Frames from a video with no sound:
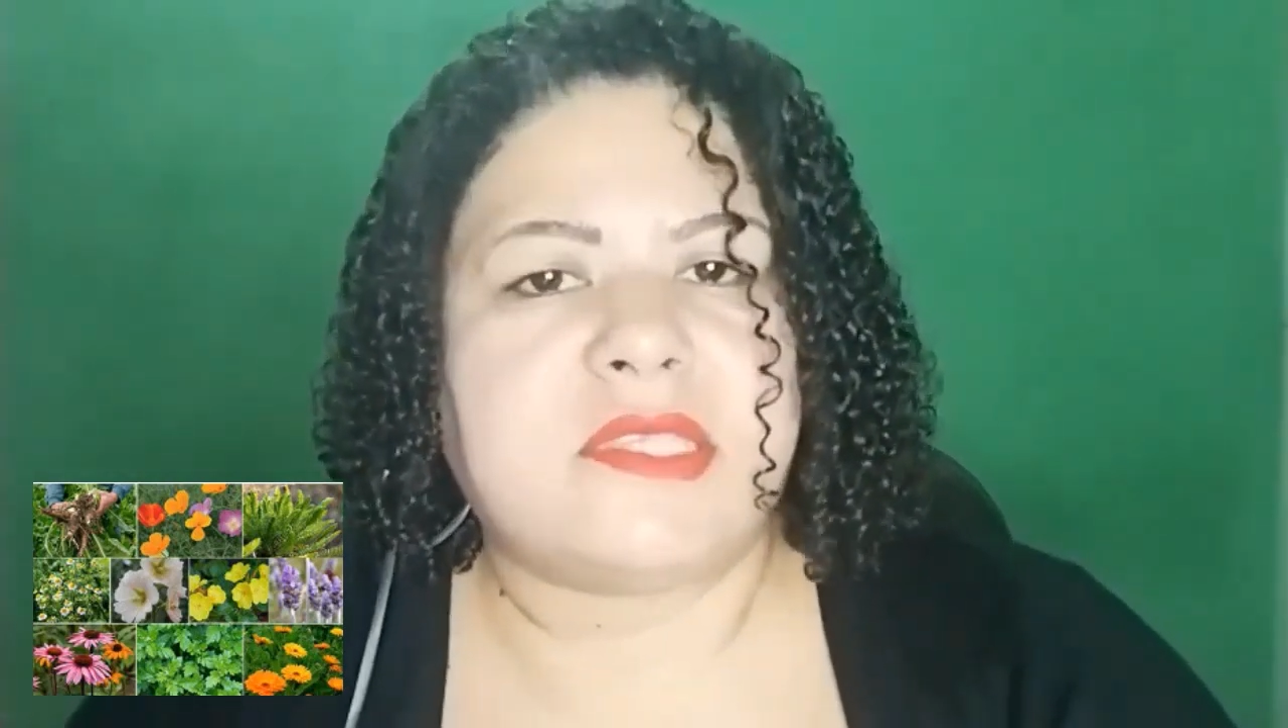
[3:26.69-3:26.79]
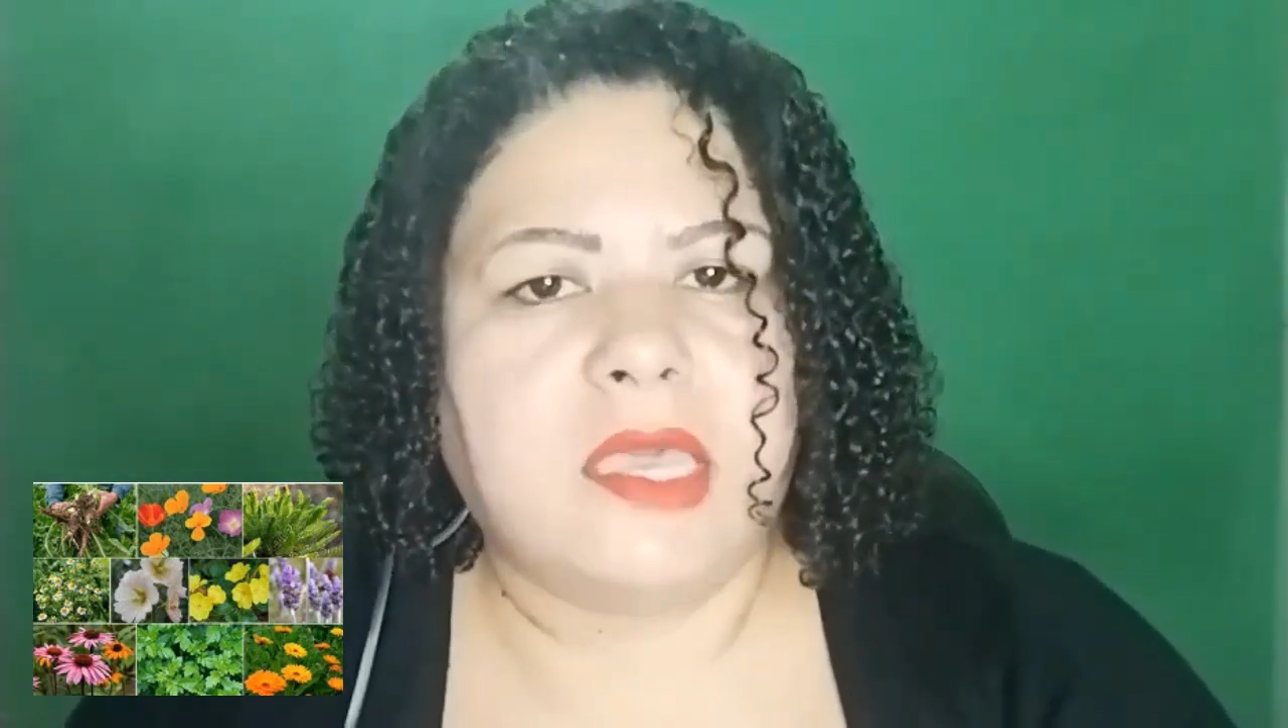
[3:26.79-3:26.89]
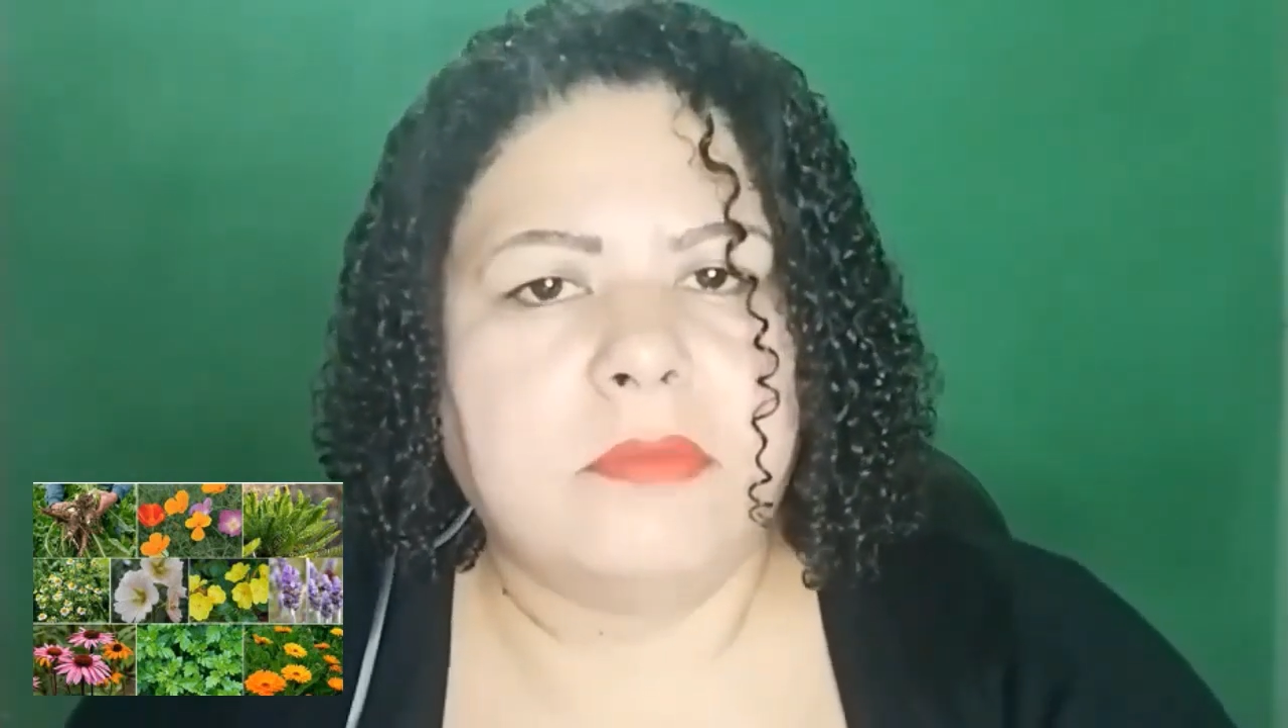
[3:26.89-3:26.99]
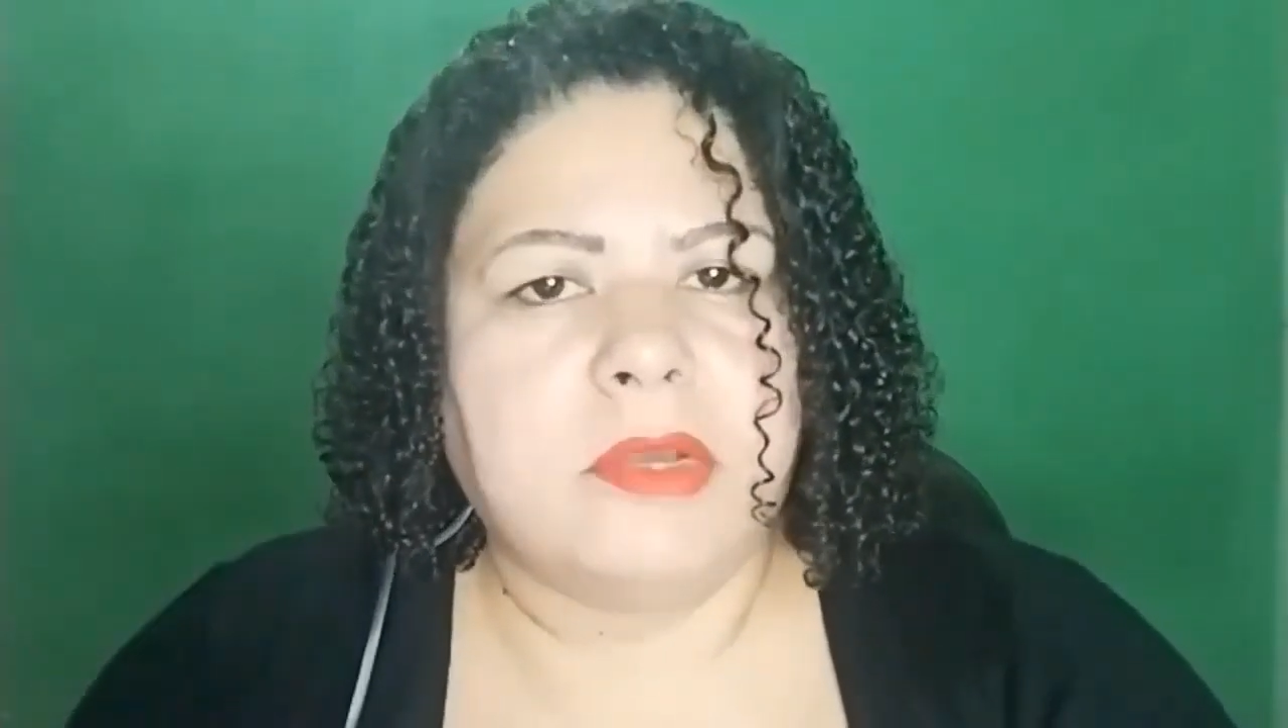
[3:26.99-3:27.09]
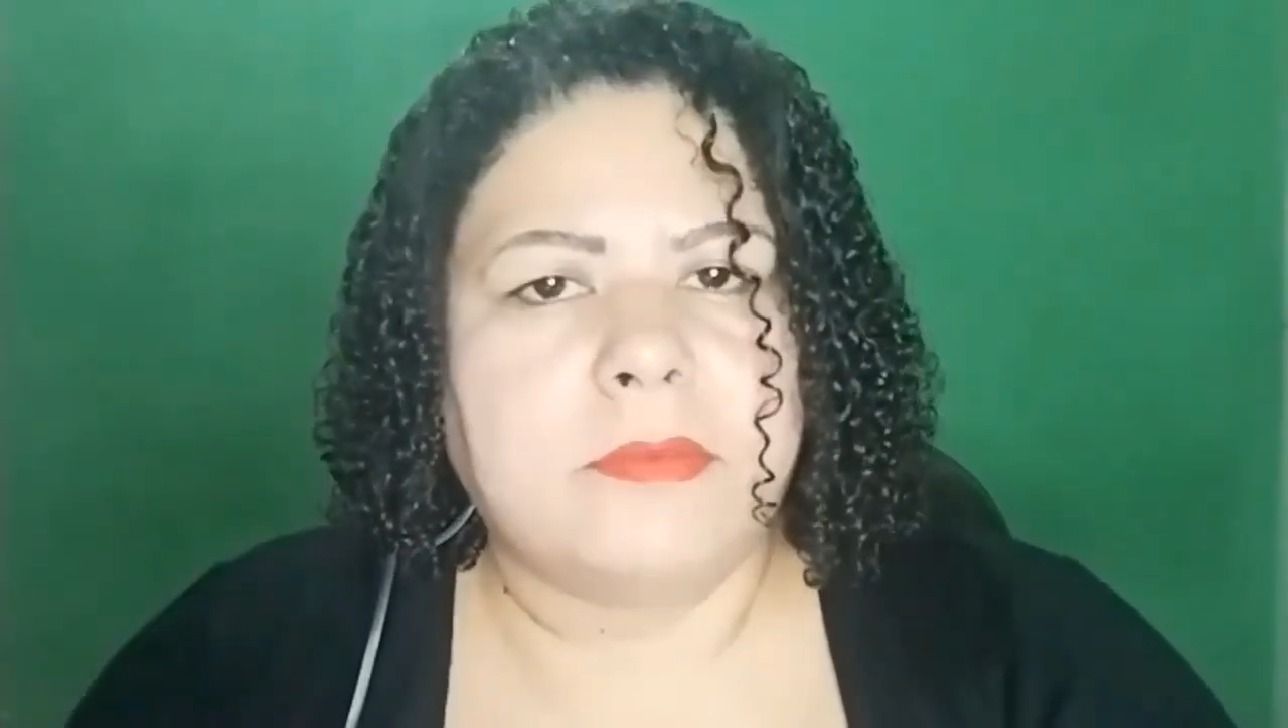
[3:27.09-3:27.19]

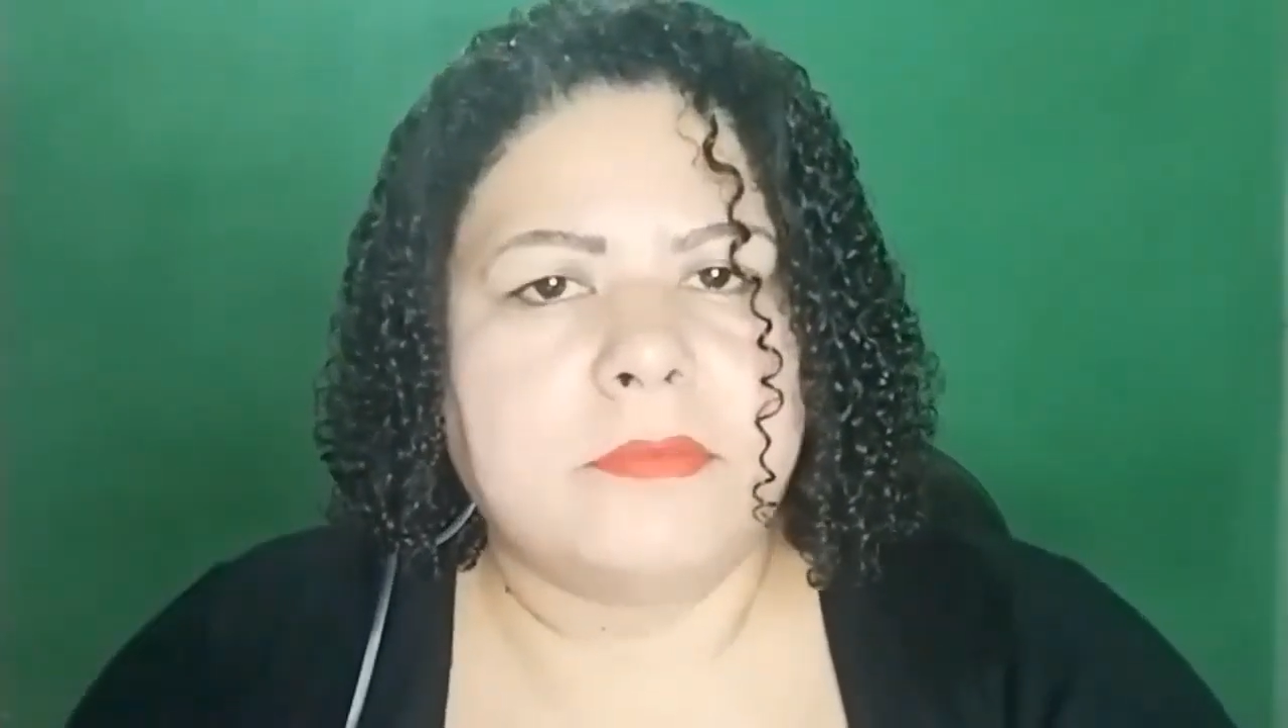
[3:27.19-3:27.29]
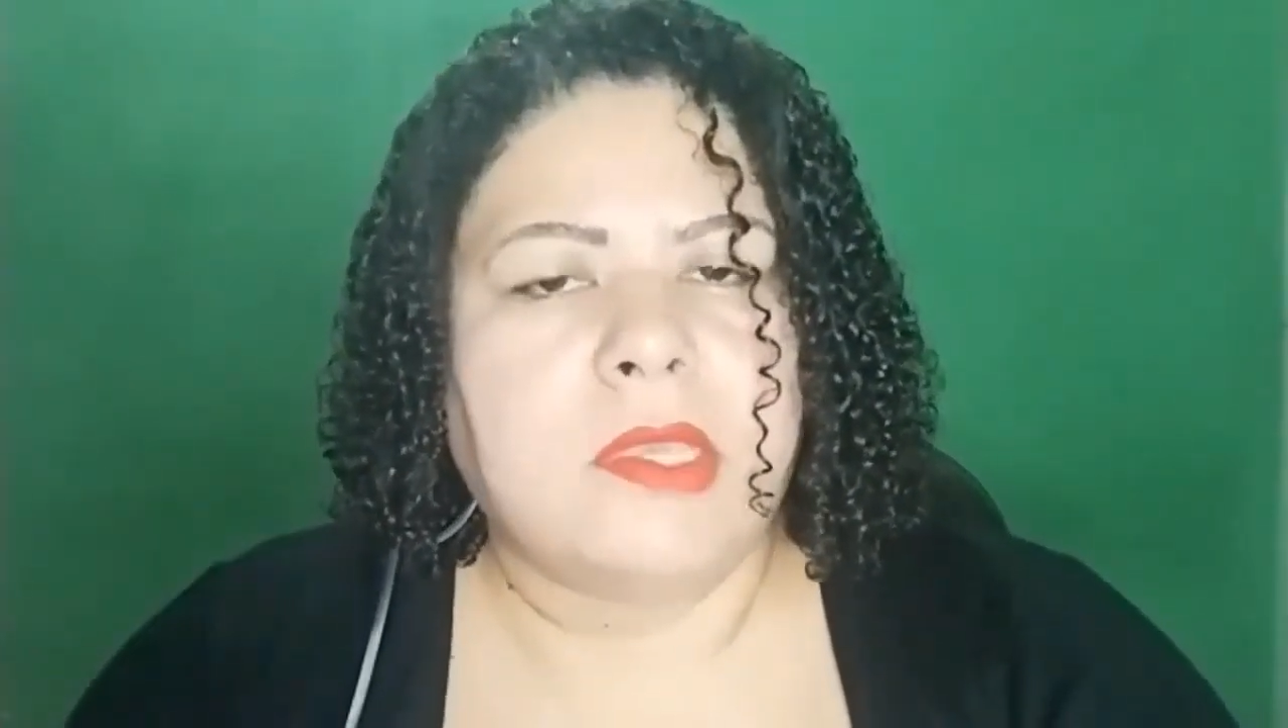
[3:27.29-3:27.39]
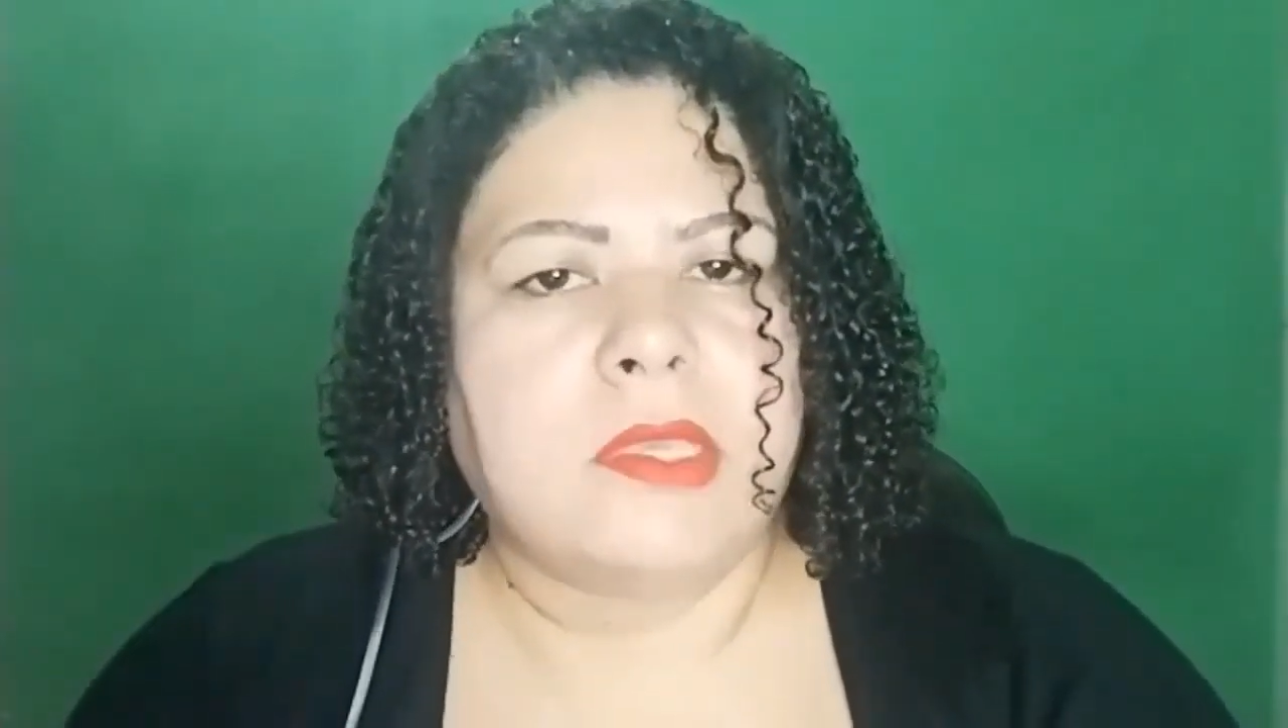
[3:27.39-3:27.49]
refund